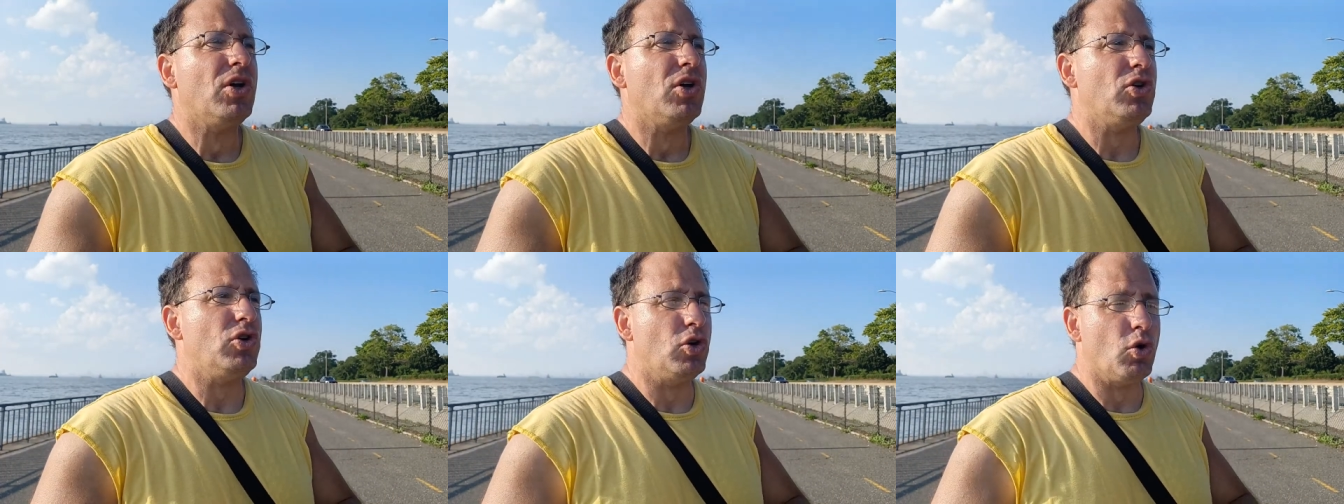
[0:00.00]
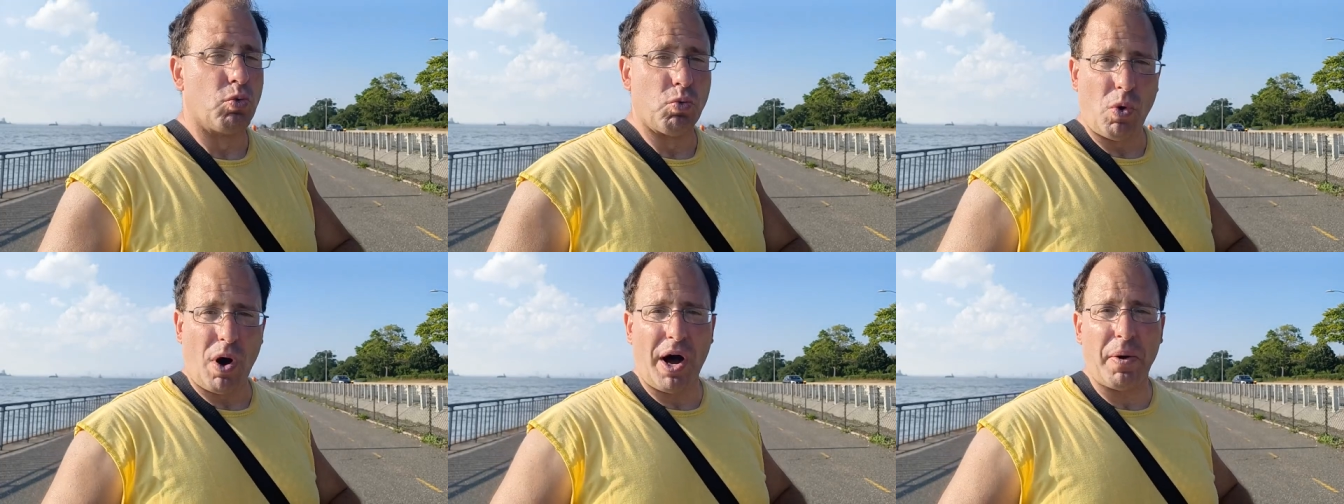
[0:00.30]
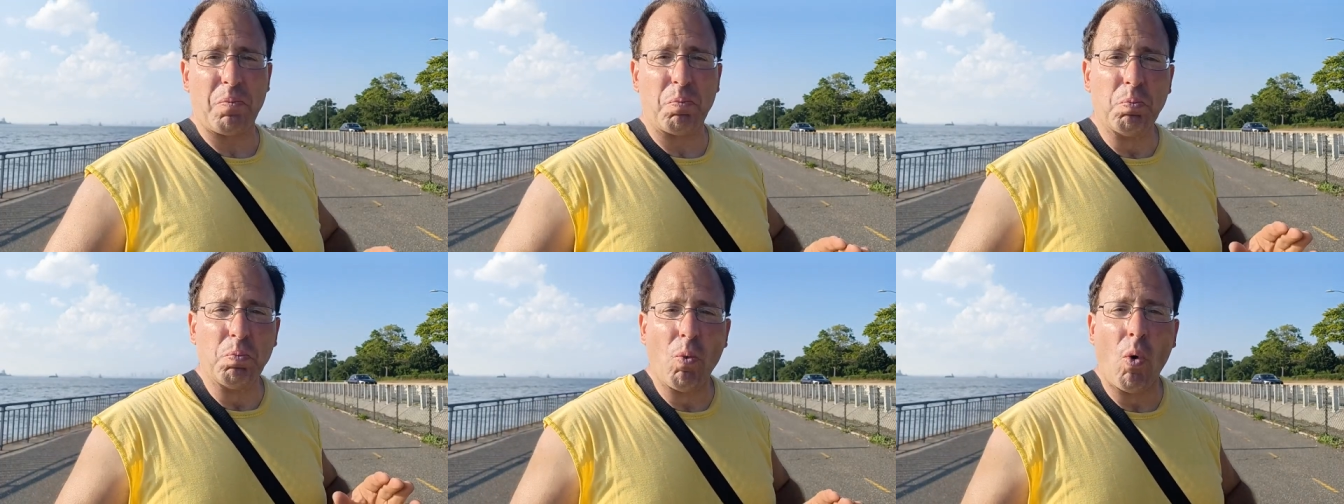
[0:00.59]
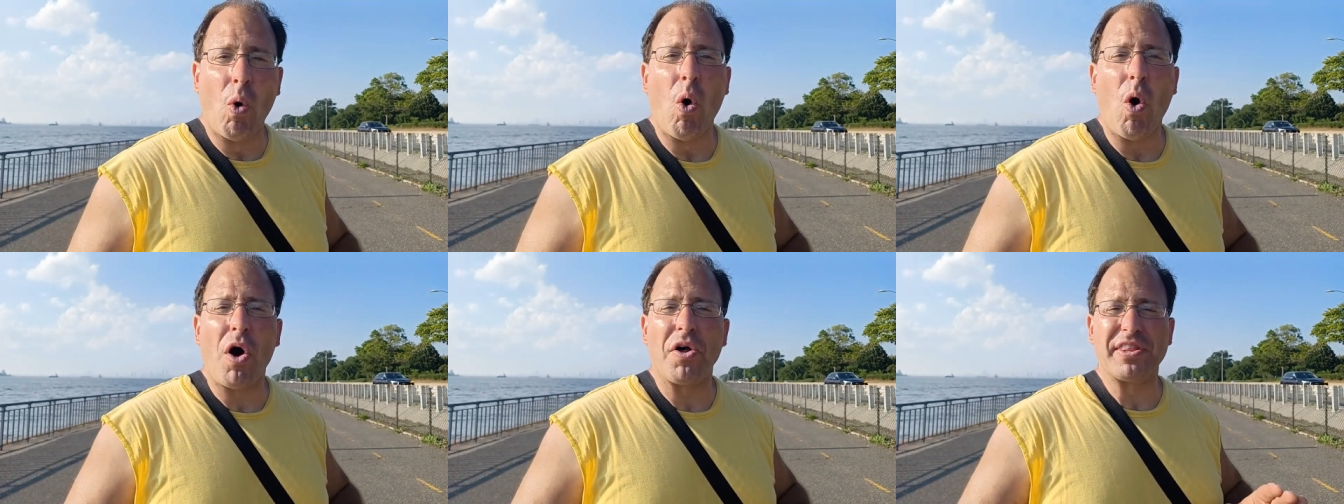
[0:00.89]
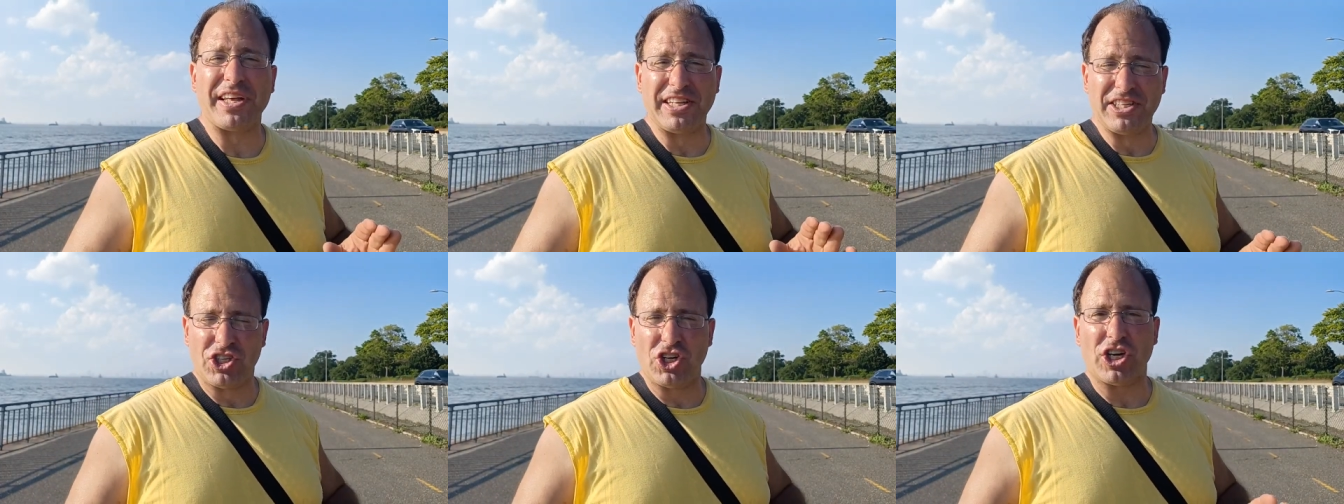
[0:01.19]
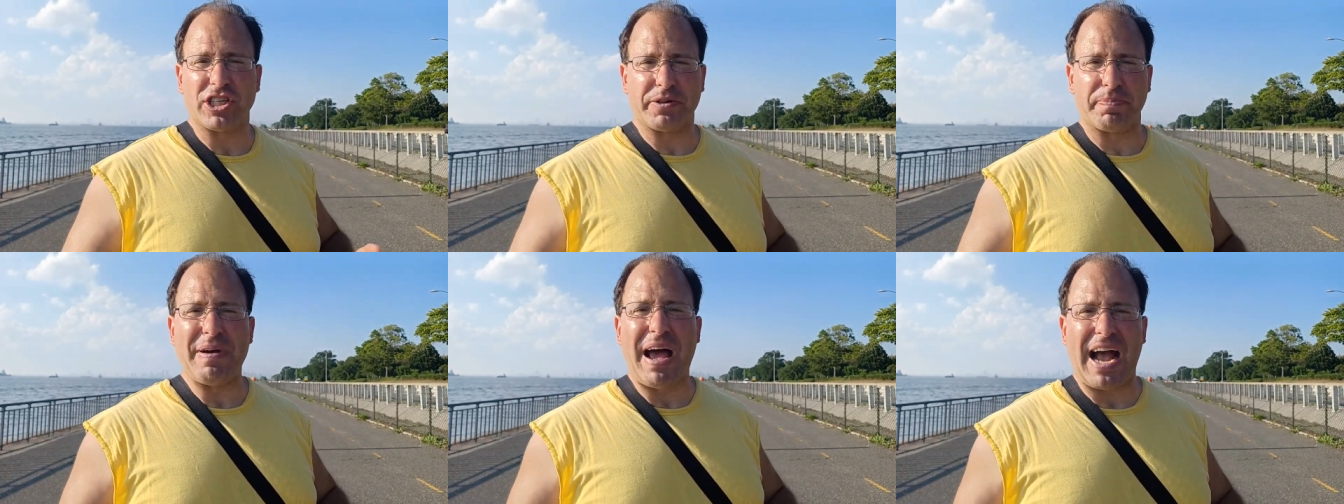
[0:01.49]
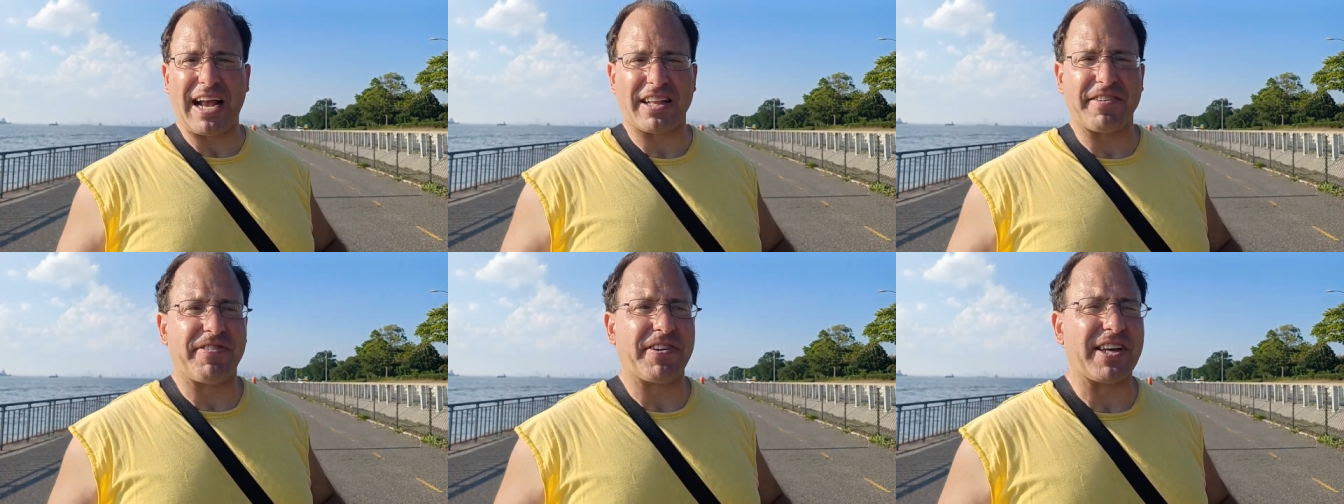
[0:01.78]
you want more than just
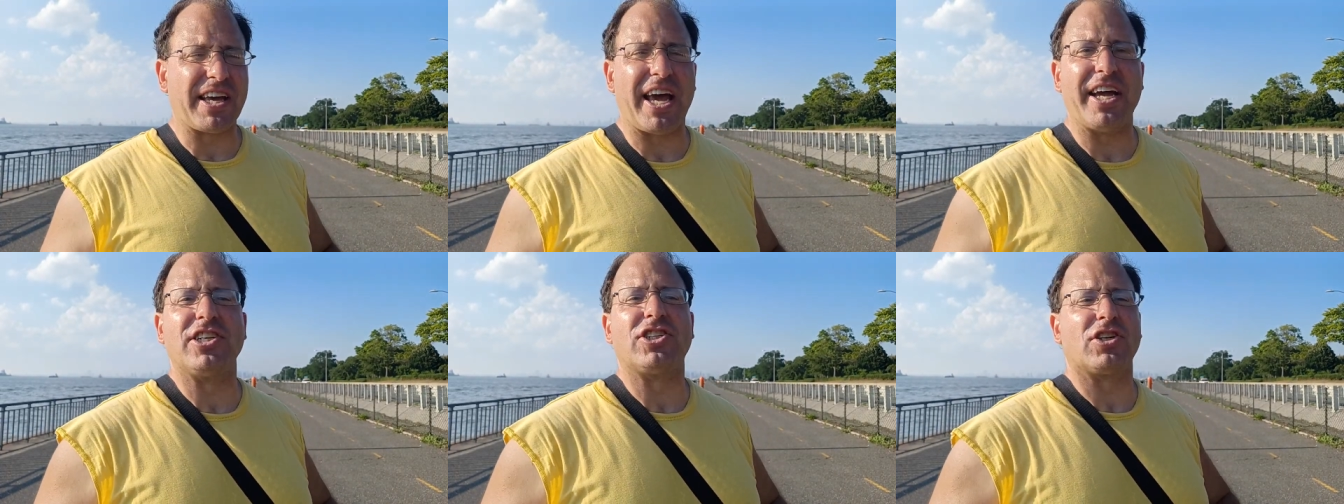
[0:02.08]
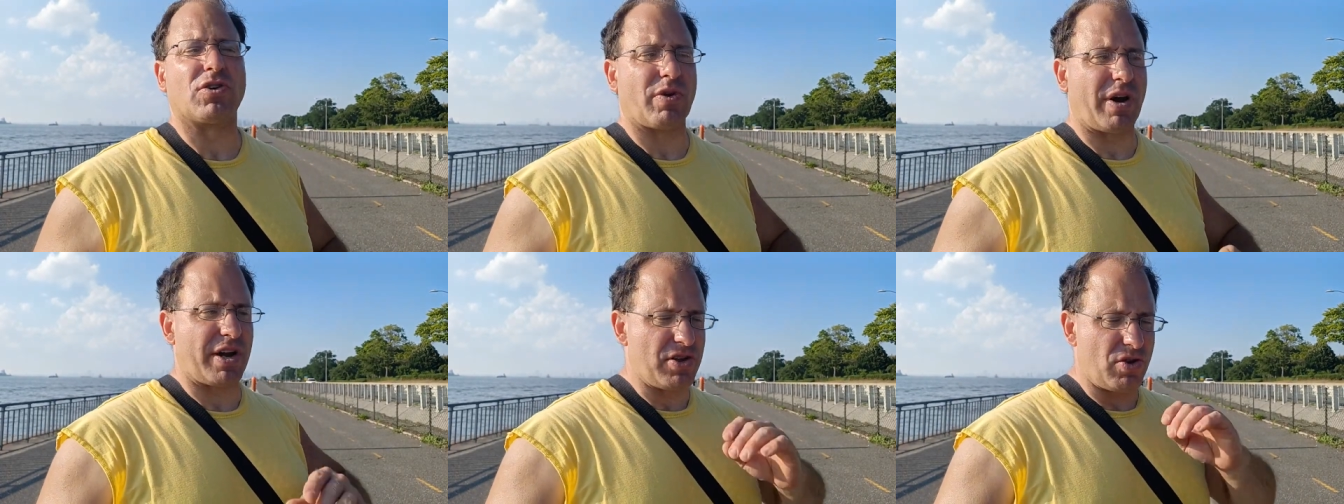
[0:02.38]
magnification, right?